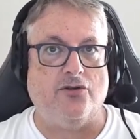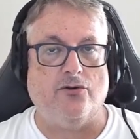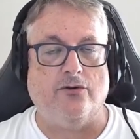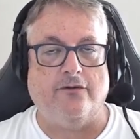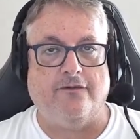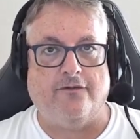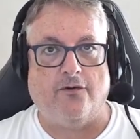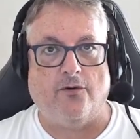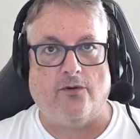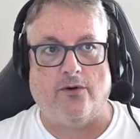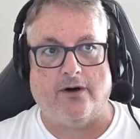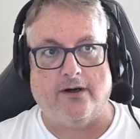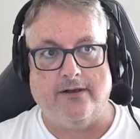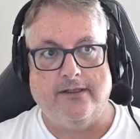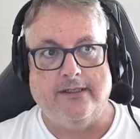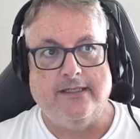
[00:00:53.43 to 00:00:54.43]

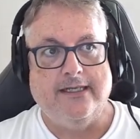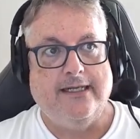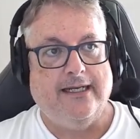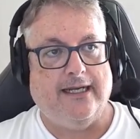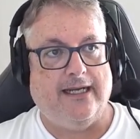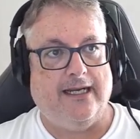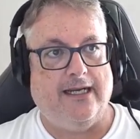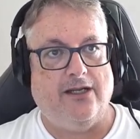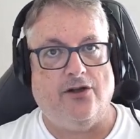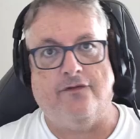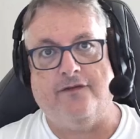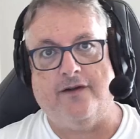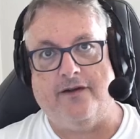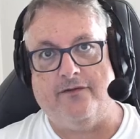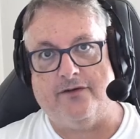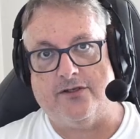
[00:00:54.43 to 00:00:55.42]
for in your
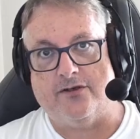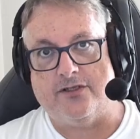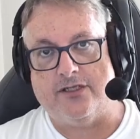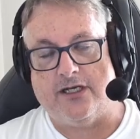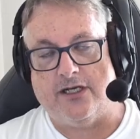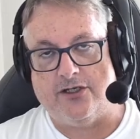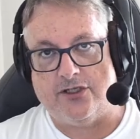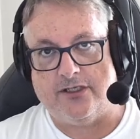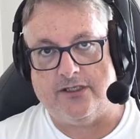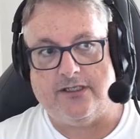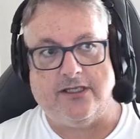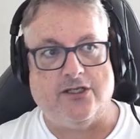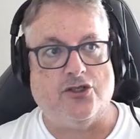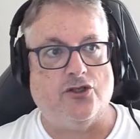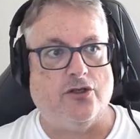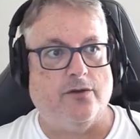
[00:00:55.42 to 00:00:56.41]
favorite search engine,
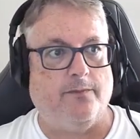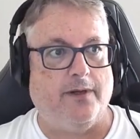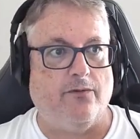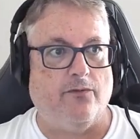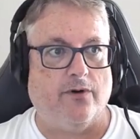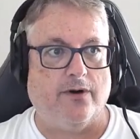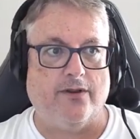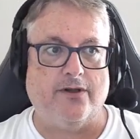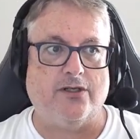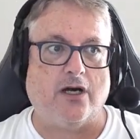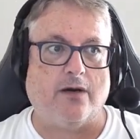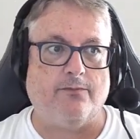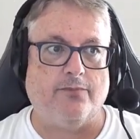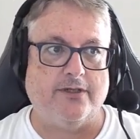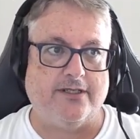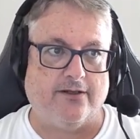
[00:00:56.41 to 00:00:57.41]
this should be one of the
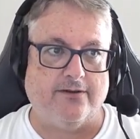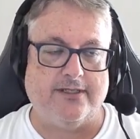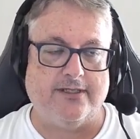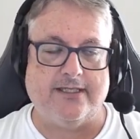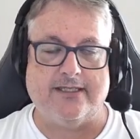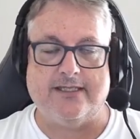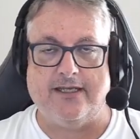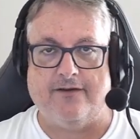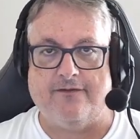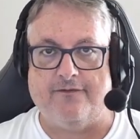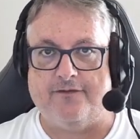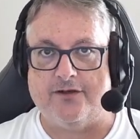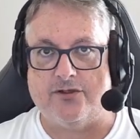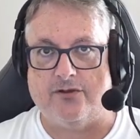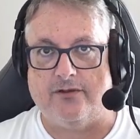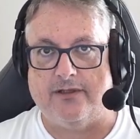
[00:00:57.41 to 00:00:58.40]
top results. It's the
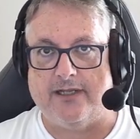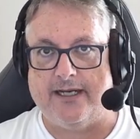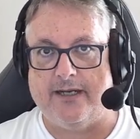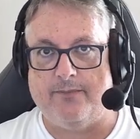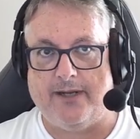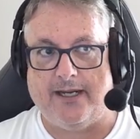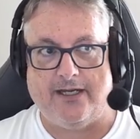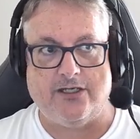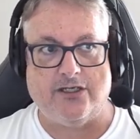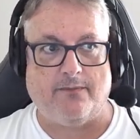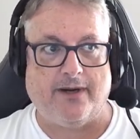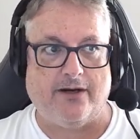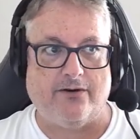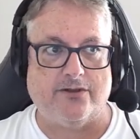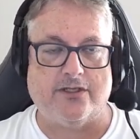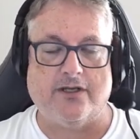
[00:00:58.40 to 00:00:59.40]
official landing page at
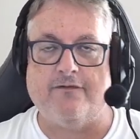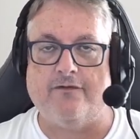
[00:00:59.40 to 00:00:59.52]
Microsoft